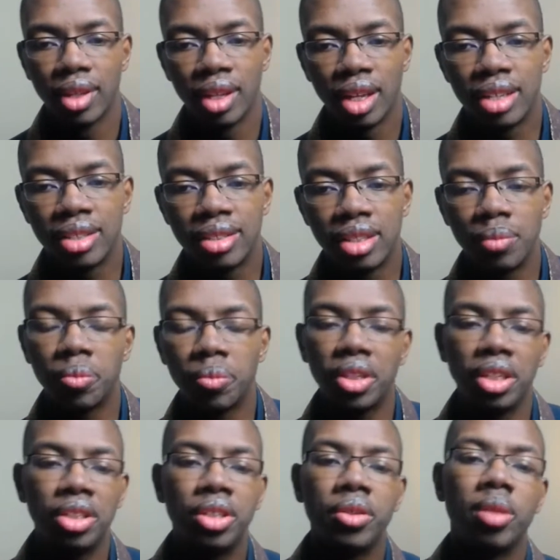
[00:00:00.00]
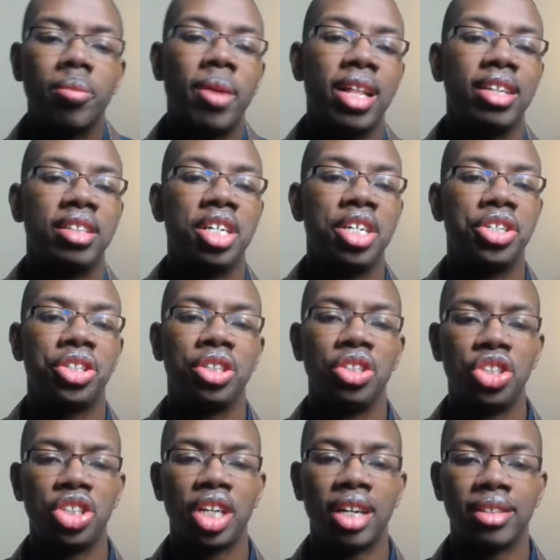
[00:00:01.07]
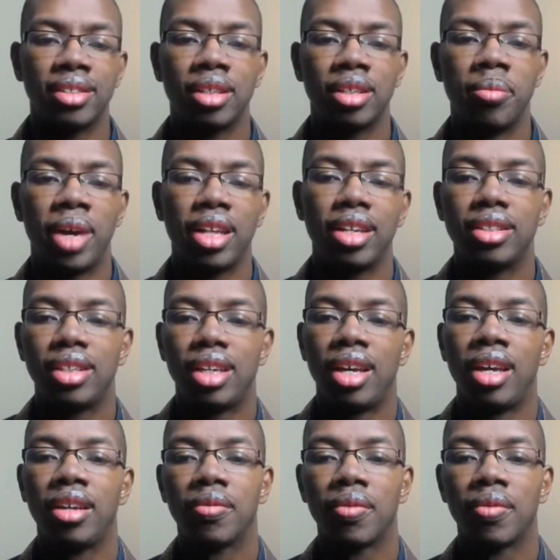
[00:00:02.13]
and simply do the meditation just to meditate.